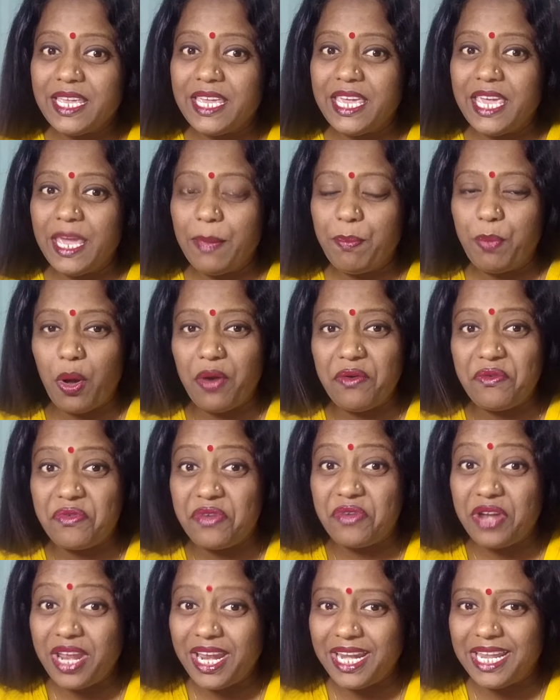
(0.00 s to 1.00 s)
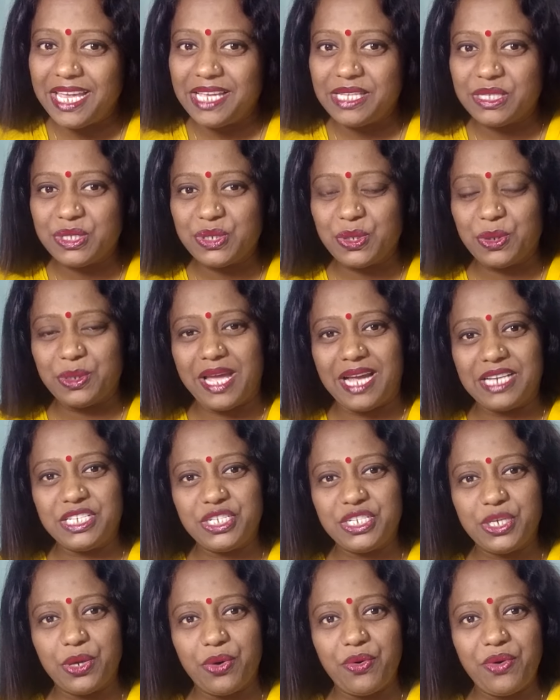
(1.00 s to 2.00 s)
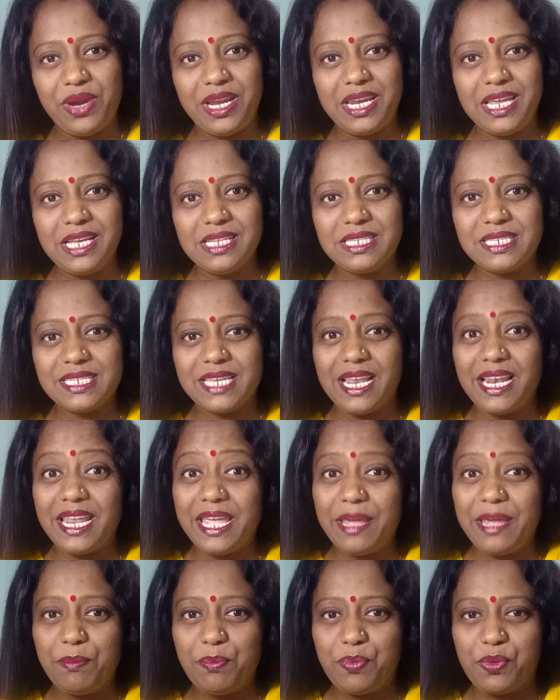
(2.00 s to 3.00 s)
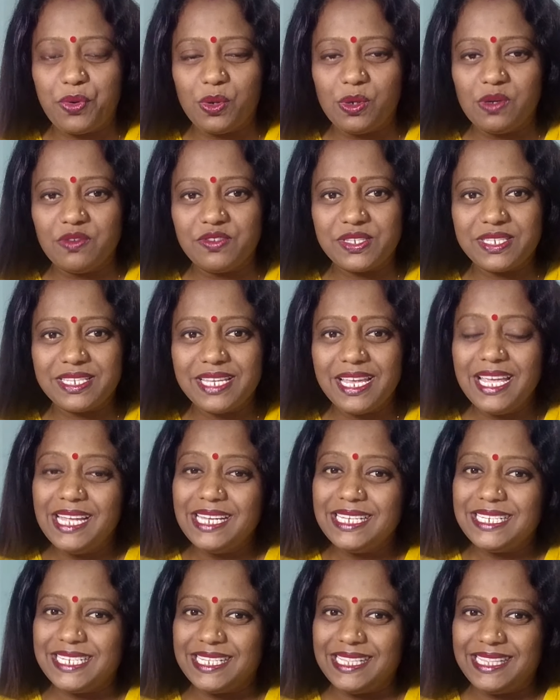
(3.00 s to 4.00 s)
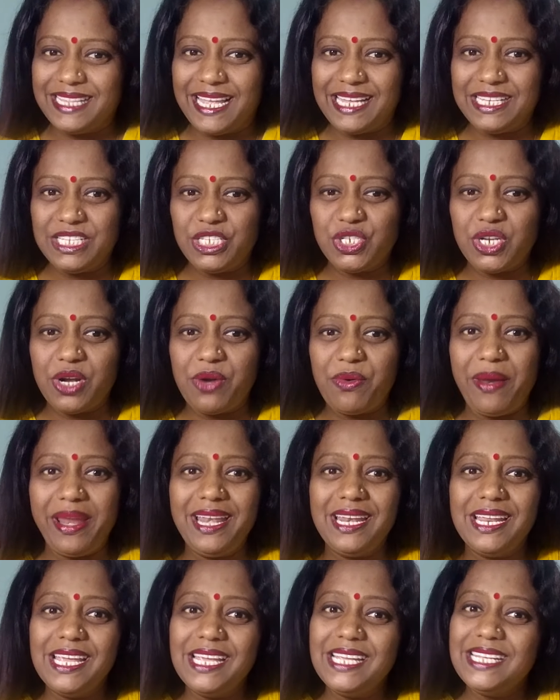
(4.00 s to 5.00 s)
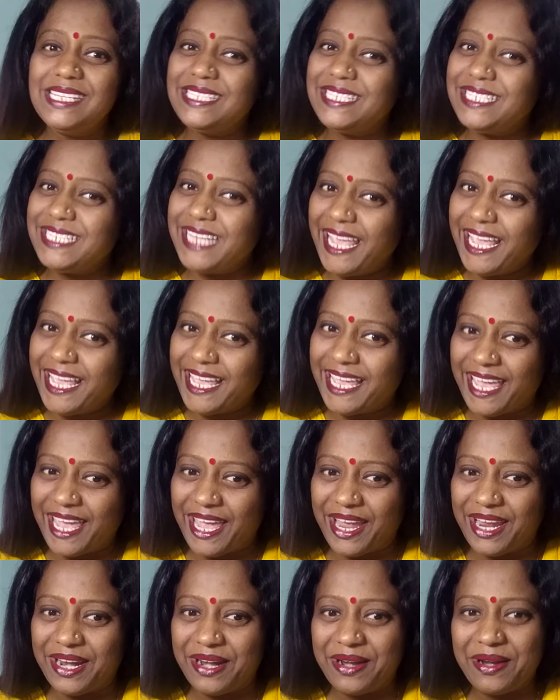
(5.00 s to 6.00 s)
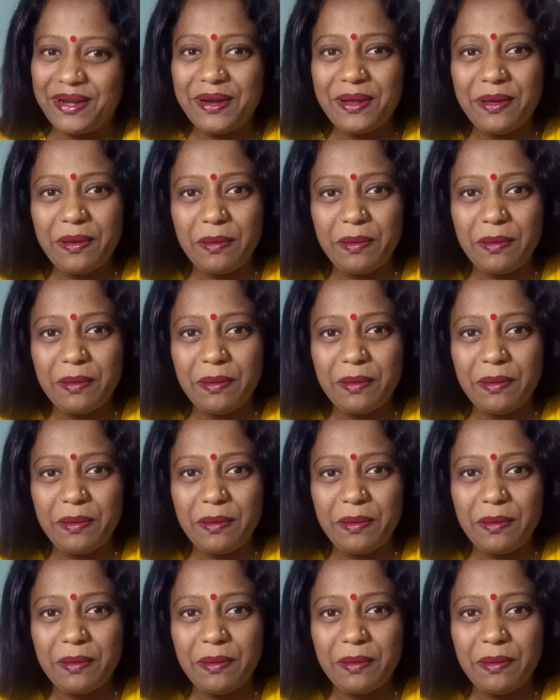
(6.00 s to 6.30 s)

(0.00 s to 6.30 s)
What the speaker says: keep on reading so that your reading skill improves. Till then, children, take care.